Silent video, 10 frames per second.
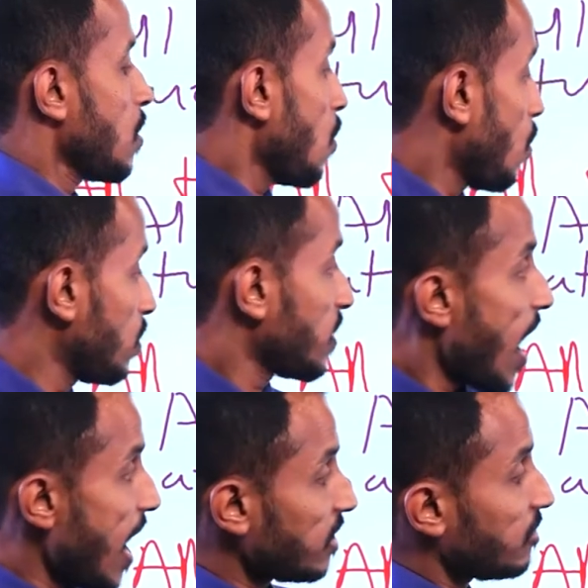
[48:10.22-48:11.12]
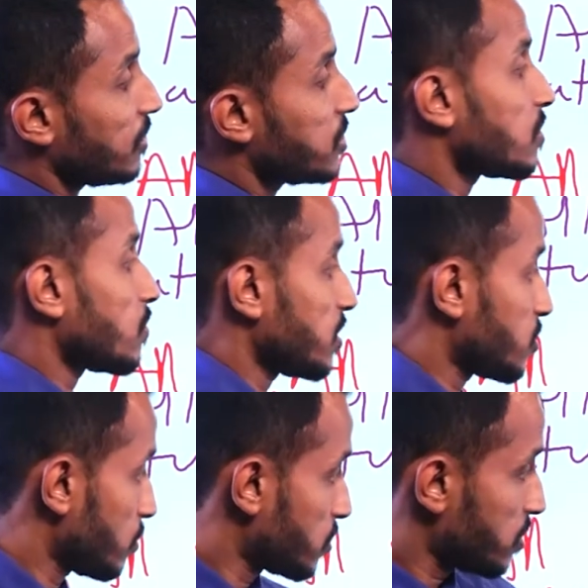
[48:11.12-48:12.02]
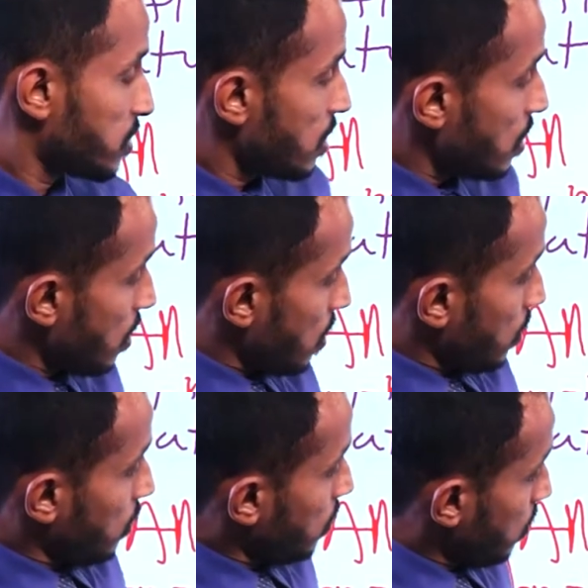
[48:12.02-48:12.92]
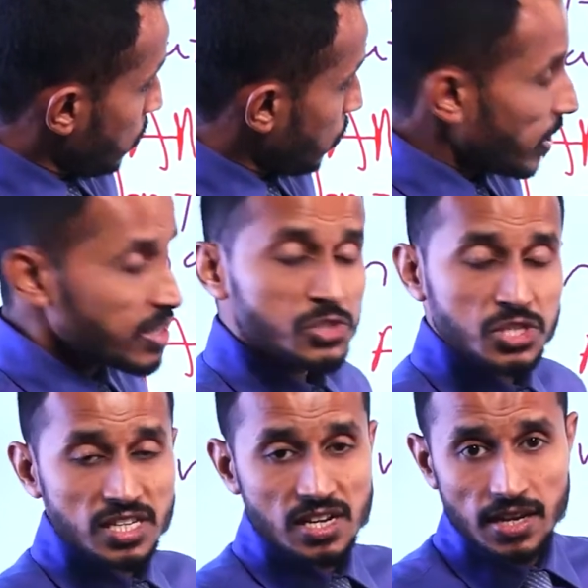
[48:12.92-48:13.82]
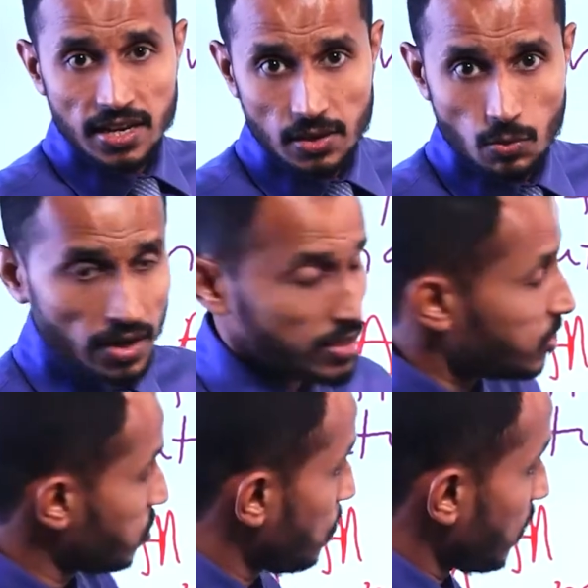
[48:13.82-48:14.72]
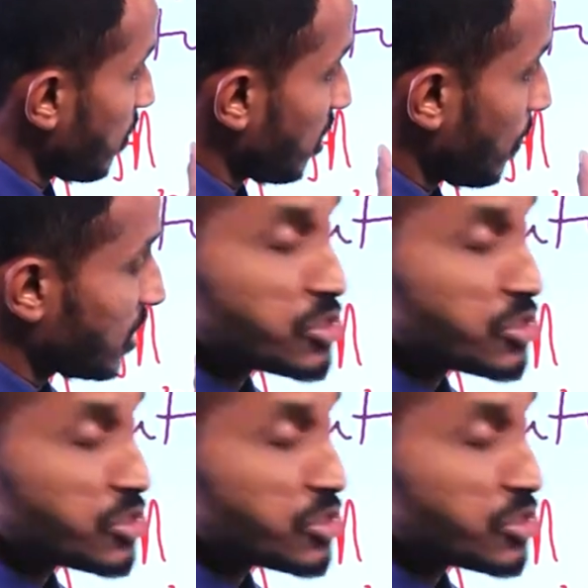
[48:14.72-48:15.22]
All the artificial resources. You can see clearly what the picture